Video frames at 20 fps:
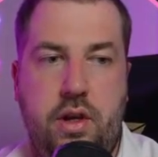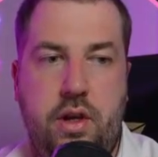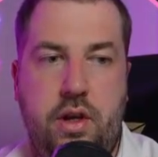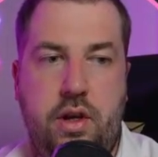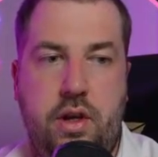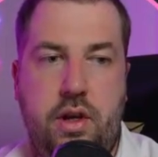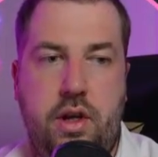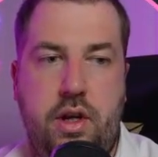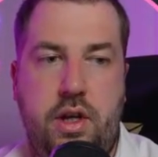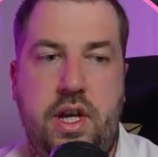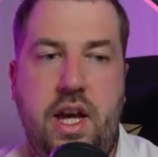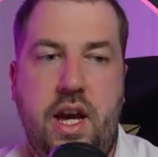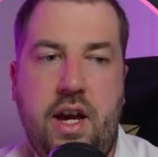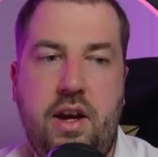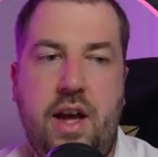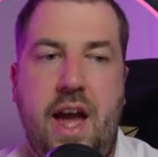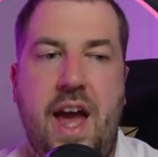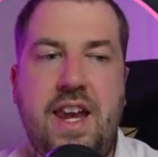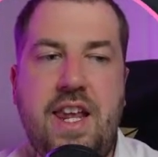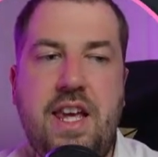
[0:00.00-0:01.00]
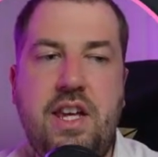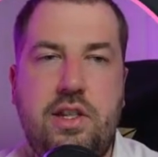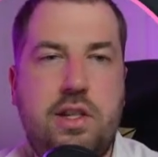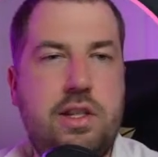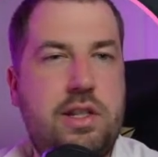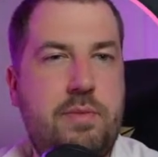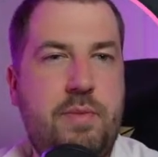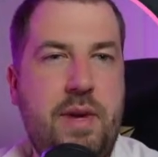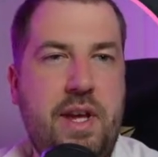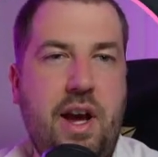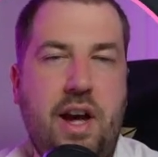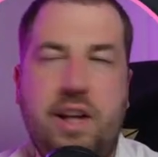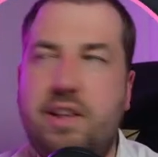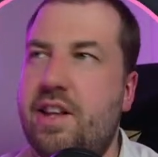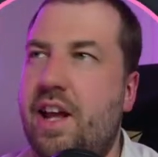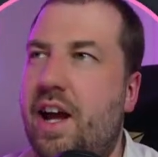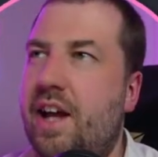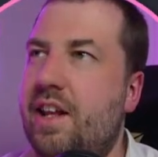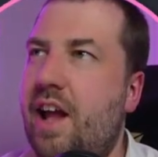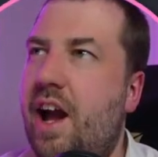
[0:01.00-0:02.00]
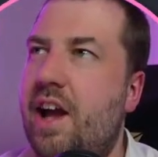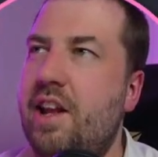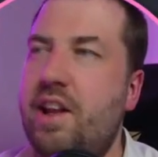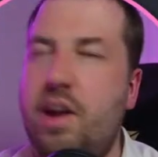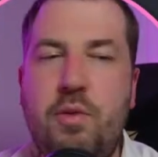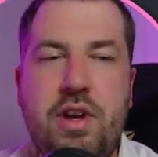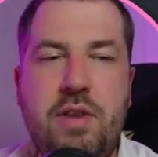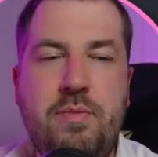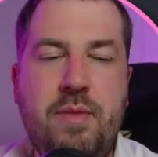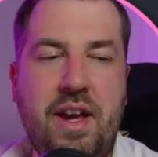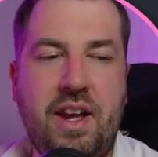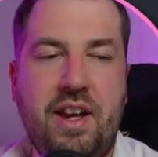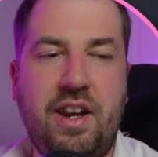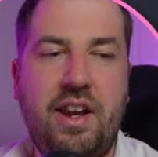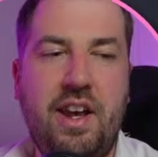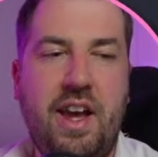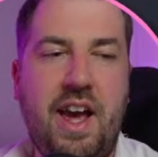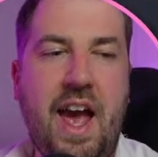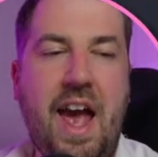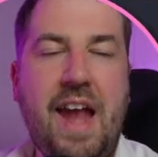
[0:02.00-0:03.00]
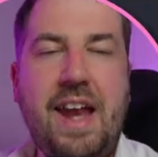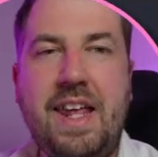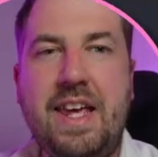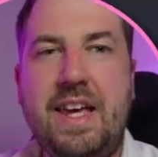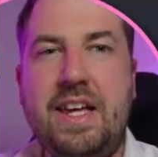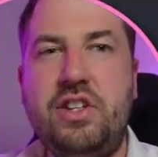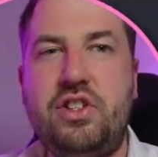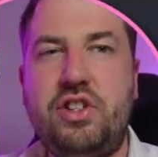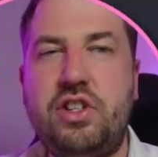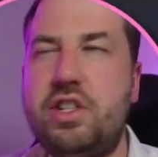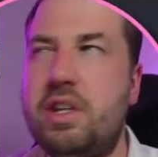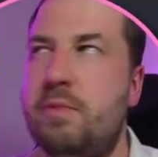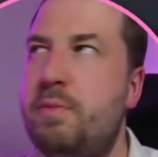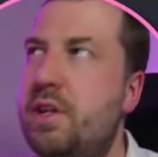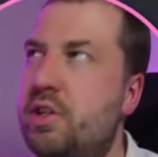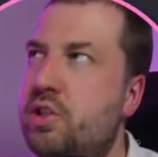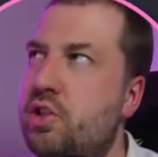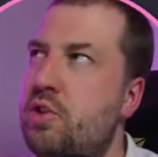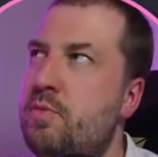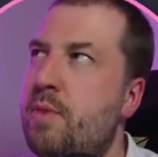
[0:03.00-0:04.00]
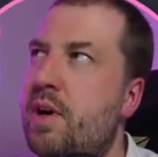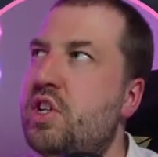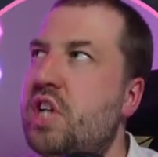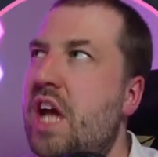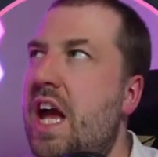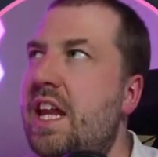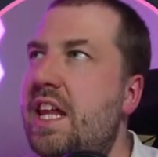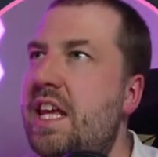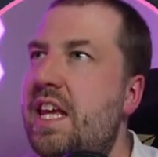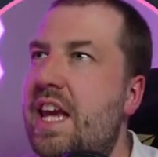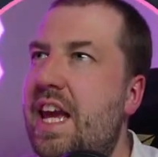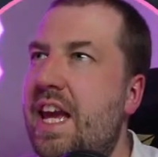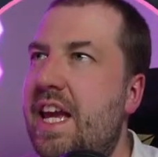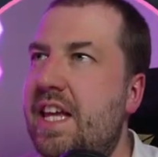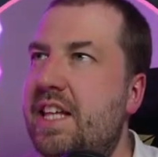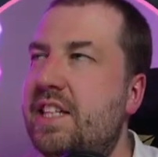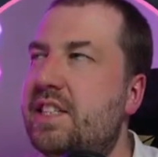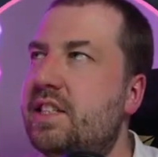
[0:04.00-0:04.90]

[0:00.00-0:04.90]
Yeah, any is just a bit. I know what you mean. Any is just a bit too much. Any, it is